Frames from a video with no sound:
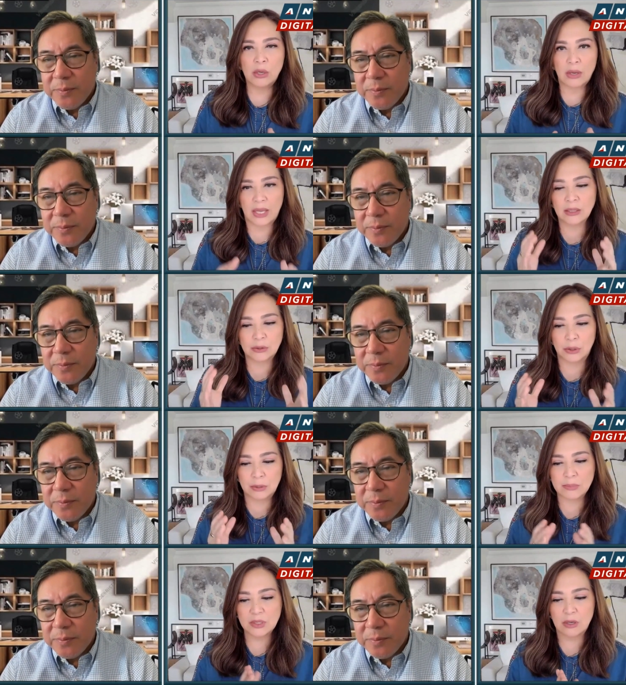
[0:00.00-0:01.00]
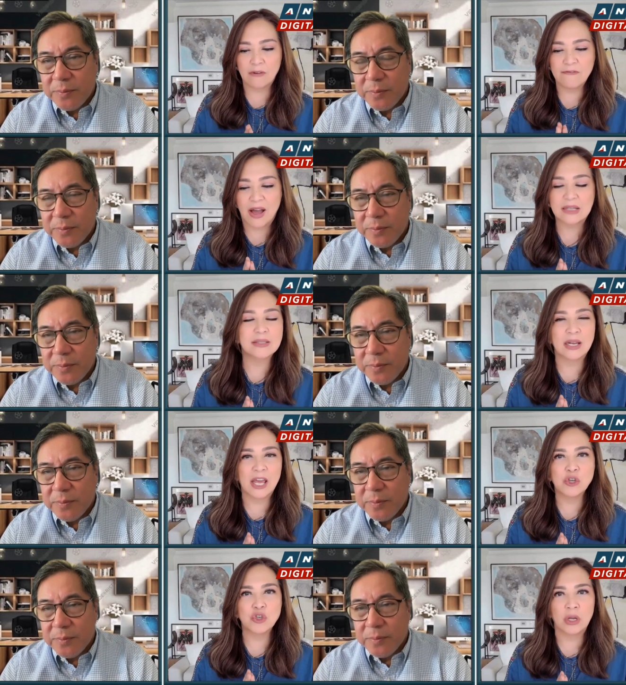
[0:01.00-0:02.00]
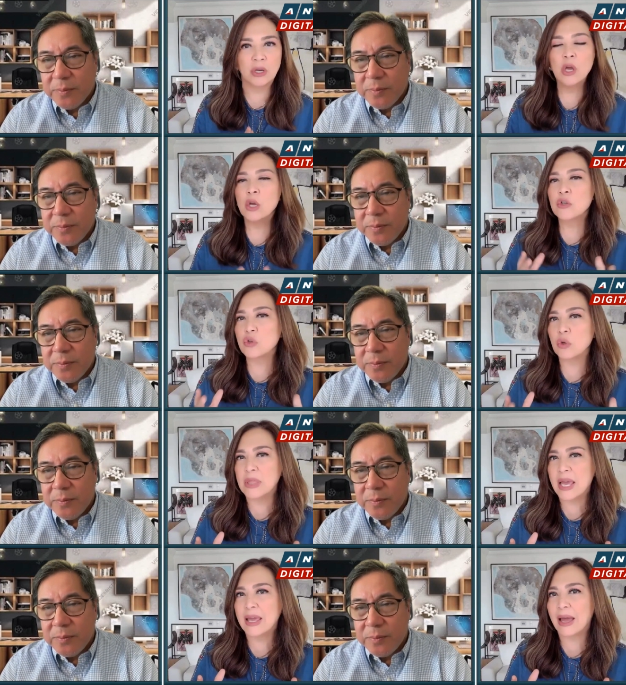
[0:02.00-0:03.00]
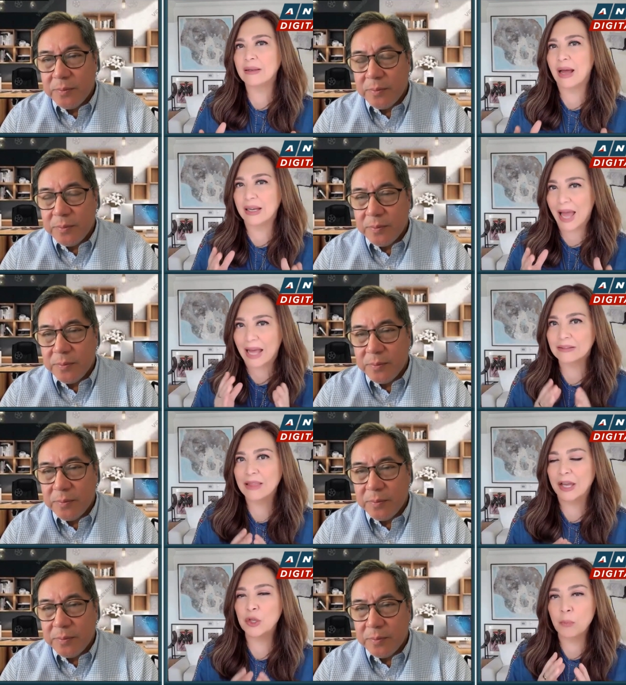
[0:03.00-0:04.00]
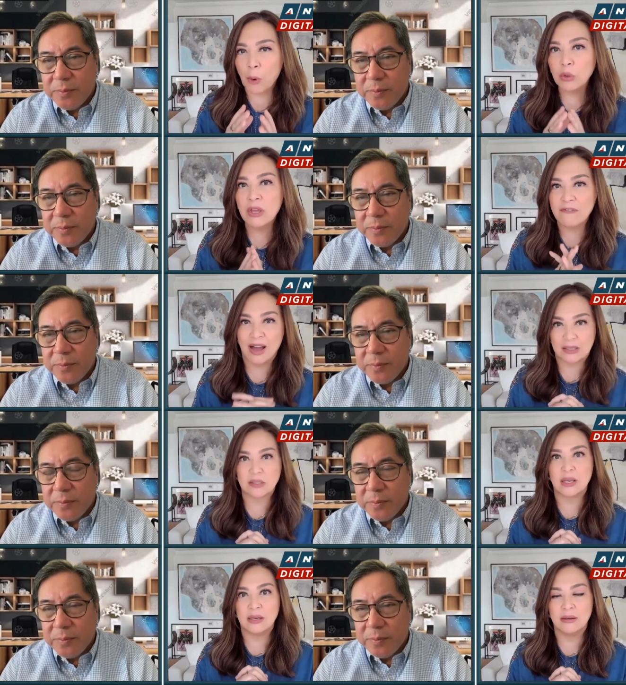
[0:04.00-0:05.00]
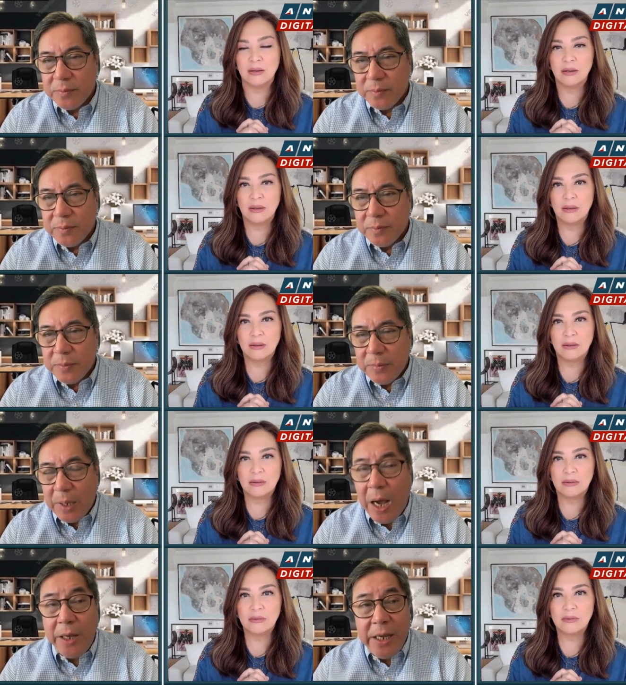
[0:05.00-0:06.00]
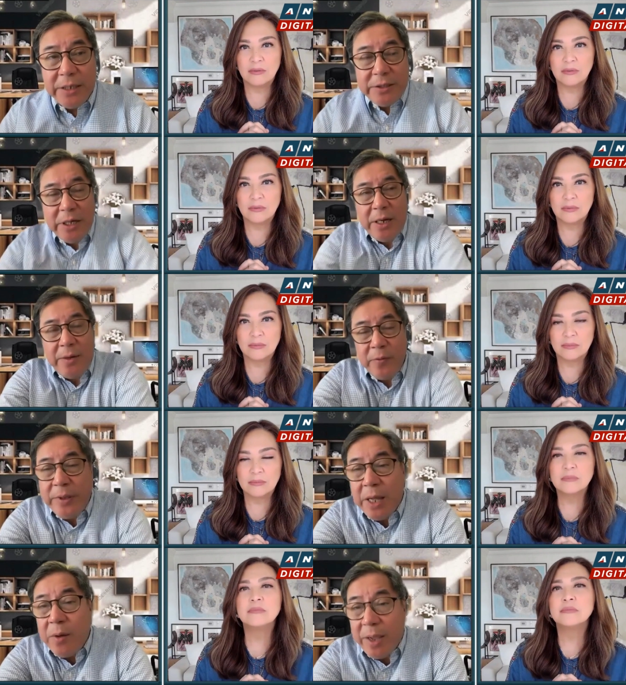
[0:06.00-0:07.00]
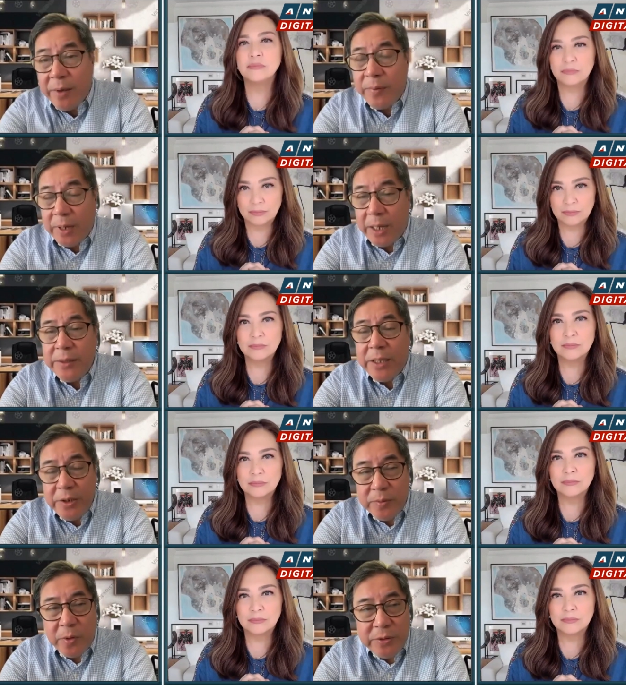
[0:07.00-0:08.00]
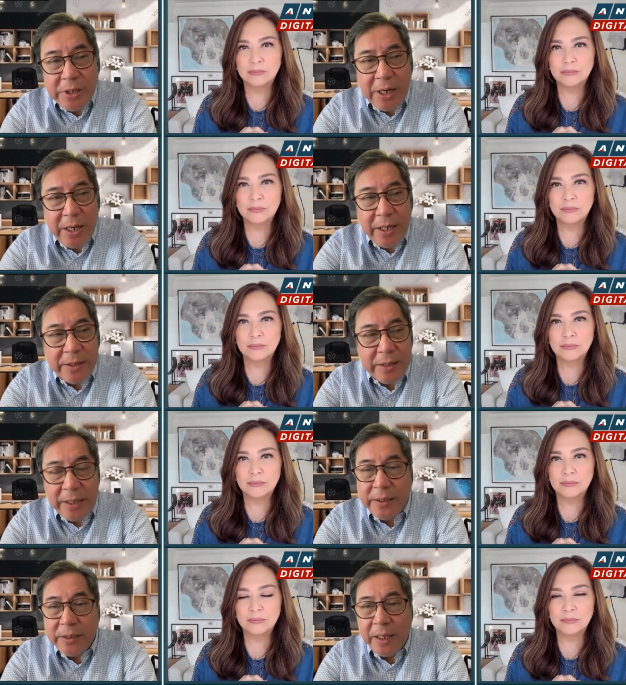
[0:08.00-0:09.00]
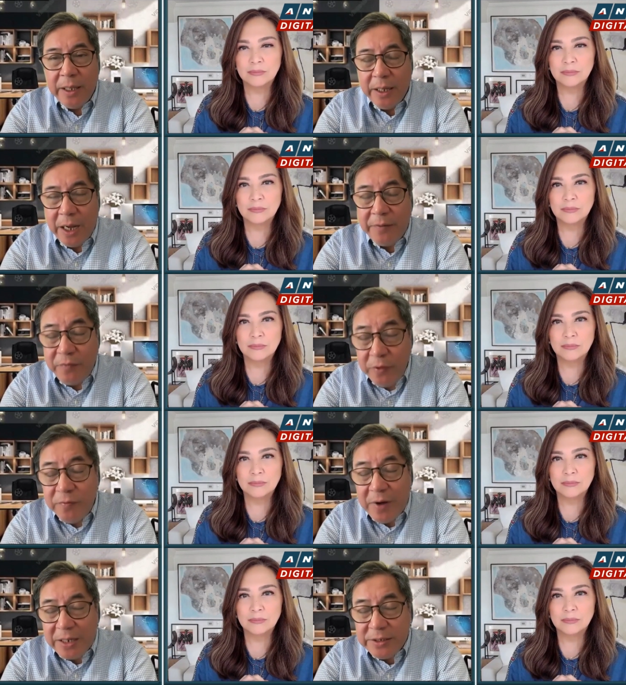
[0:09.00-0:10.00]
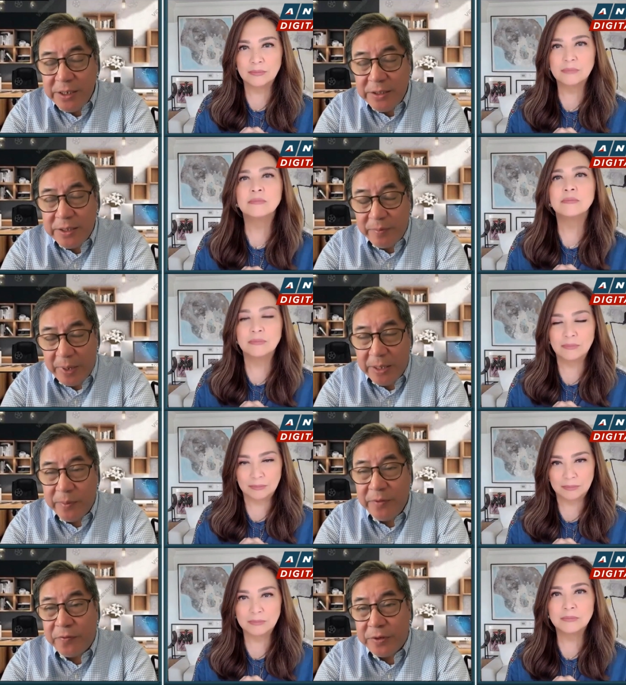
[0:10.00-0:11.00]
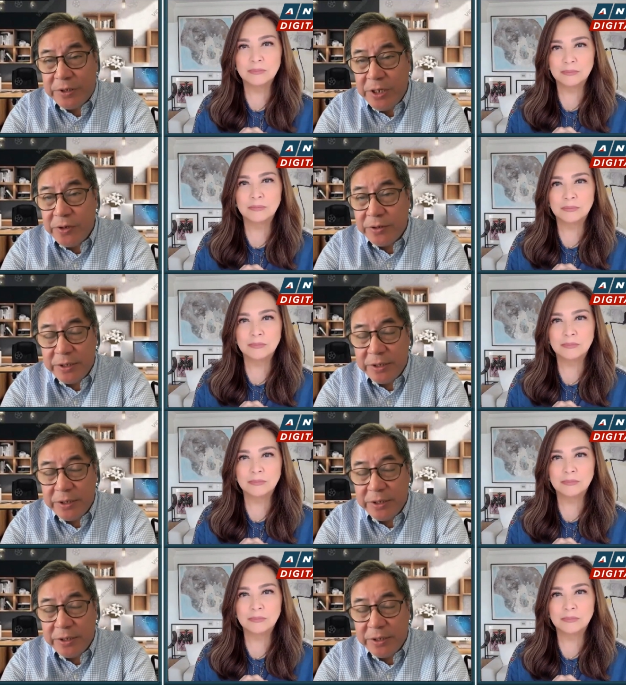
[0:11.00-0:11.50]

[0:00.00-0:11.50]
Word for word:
Speaker 1: in terms of vaccination? Should they get an anti-pneumonia vaccine?
Speaker 2: Uh, yes, the we now have uh, anti-pneumonia and un, uh, flu vaccines available for senior